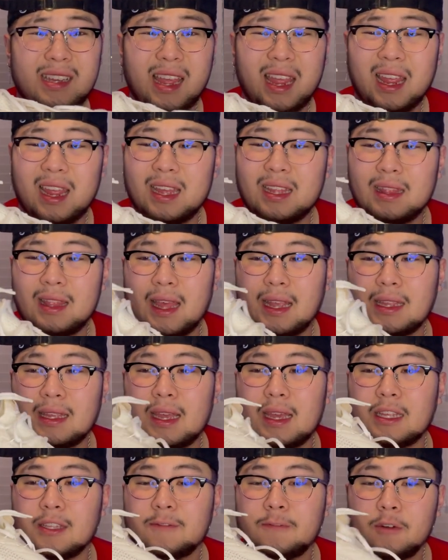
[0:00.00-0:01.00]
And like
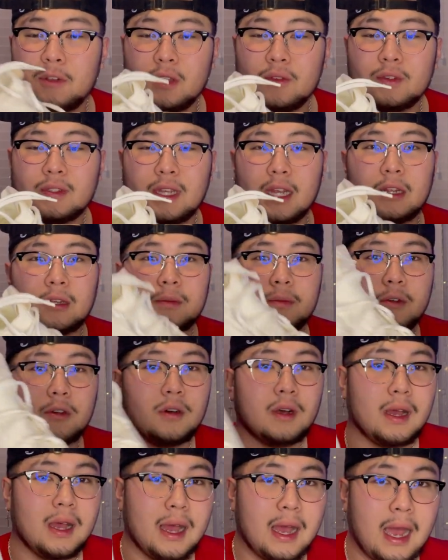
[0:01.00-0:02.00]
yeah, it's fully
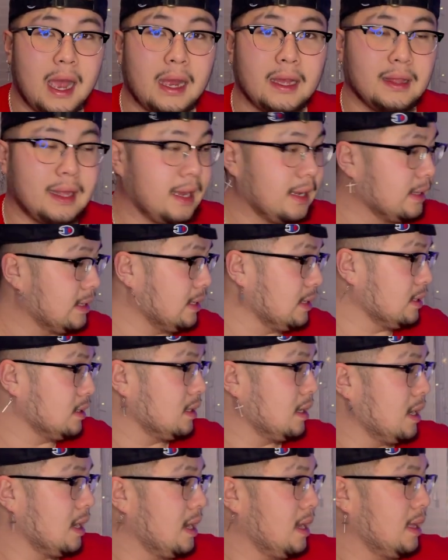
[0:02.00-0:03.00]
recyclable. I like these,
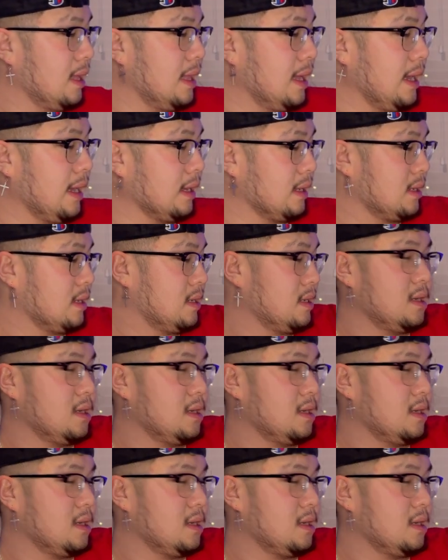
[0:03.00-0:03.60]
like,